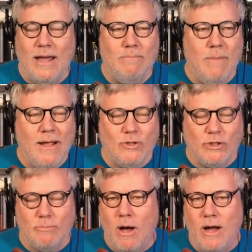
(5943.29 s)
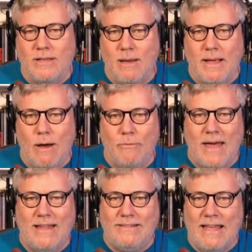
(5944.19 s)
and Michael Chabon coming out with
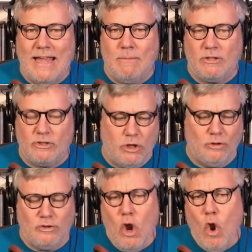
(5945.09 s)
that lame excuse,